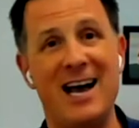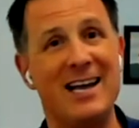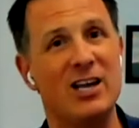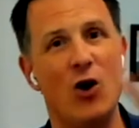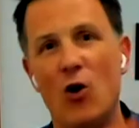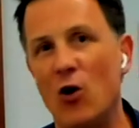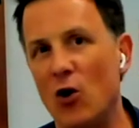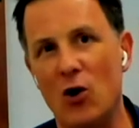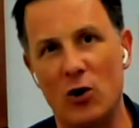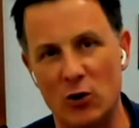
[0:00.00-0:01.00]
I get
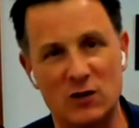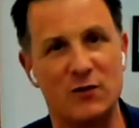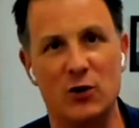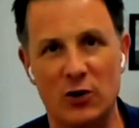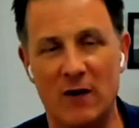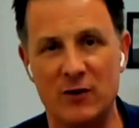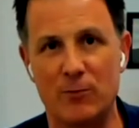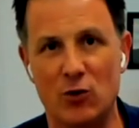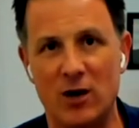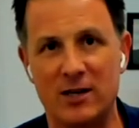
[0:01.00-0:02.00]
all those Philadelphia
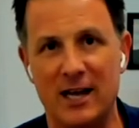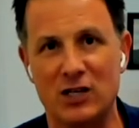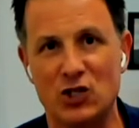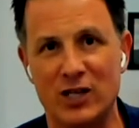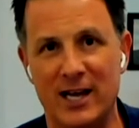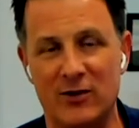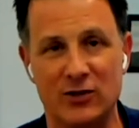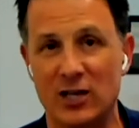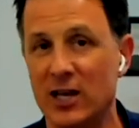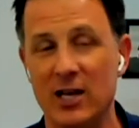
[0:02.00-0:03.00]
broadcast channels.